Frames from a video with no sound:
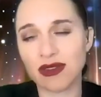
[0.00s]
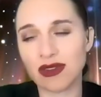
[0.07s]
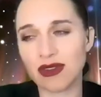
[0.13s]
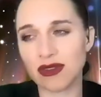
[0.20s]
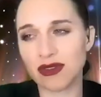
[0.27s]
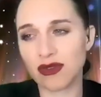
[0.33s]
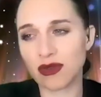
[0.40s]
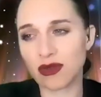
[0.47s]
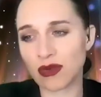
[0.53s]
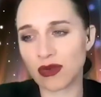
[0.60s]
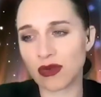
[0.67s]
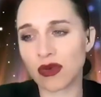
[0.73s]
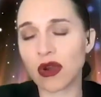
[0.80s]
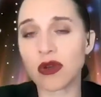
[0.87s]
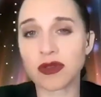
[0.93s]
uh,
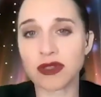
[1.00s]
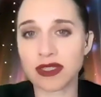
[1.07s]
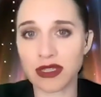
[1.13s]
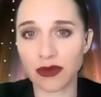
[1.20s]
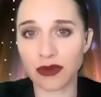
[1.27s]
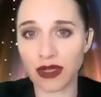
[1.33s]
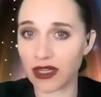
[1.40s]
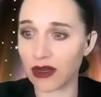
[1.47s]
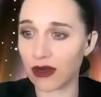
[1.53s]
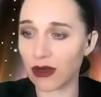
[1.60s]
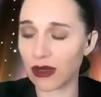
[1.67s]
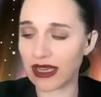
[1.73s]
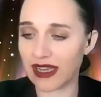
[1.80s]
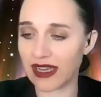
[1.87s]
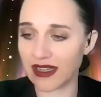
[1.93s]
grossly
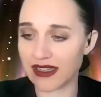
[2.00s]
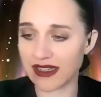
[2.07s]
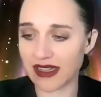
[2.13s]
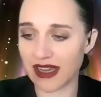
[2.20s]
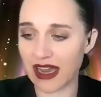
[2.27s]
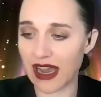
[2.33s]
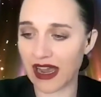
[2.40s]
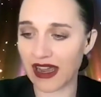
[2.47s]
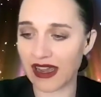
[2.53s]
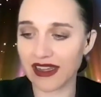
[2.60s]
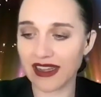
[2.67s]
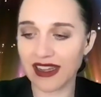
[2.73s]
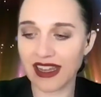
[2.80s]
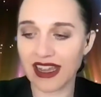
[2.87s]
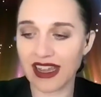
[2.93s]
real and uh,
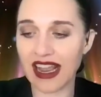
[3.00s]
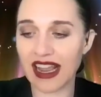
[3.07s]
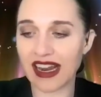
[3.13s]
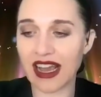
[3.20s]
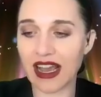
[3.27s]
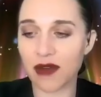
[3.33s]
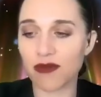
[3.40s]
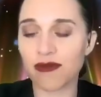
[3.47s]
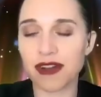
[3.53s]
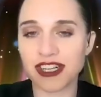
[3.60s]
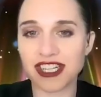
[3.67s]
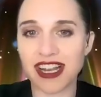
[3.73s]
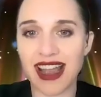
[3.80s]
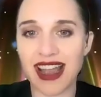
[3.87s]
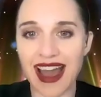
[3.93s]
and I
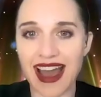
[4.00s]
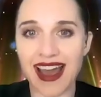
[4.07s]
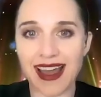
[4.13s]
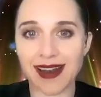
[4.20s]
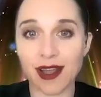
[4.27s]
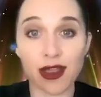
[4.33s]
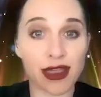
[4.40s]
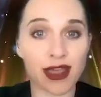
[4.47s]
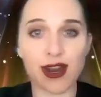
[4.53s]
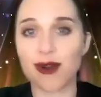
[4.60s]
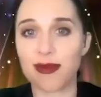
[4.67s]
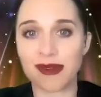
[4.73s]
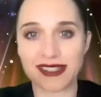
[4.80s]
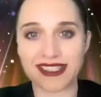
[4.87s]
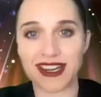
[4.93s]
wish I had a
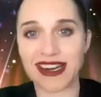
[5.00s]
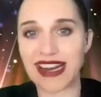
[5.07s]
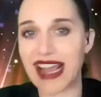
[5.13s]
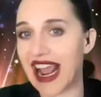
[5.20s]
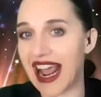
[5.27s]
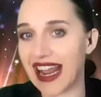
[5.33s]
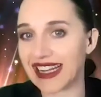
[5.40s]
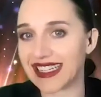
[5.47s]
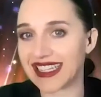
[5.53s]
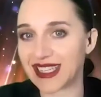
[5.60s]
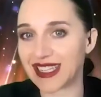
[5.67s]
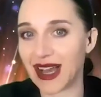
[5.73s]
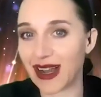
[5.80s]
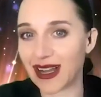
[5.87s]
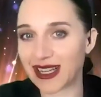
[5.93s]
therapist on hand to
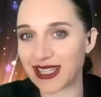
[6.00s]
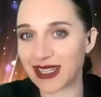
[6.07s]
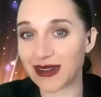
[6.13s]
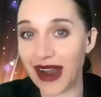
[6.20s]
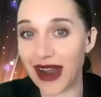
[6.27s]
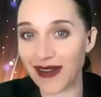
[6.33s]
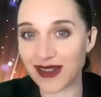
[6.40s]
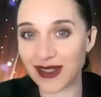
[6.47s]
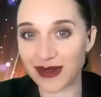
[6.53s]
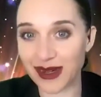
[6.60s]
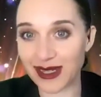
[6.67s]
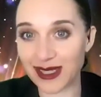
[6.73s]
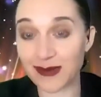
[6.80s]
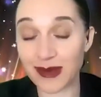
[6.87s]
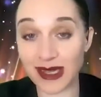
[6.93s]
talk to
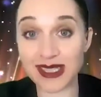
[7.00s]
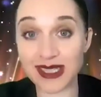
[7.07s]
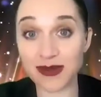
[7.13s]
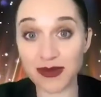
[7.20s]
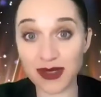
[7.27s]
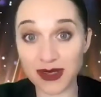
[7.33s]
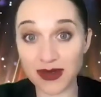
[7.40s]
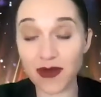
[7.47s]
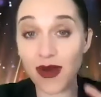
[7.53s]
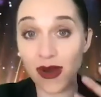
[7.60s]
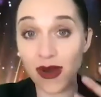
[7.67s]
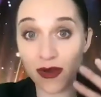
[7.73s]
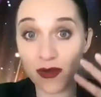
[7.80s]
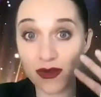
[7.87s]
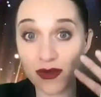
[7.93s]
afterwards because it was
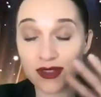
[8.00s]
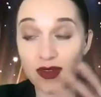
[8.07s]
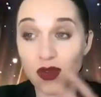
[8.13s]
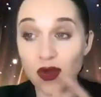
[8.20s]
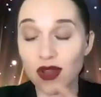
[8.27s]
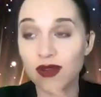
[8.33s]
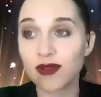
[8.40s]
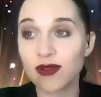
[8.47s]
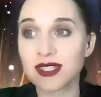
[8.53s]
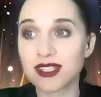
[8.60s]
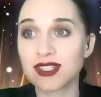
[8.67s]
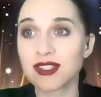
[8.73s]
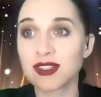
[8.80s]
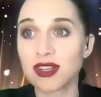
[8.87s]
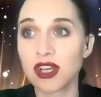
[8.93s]
it was it
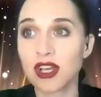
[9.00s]
was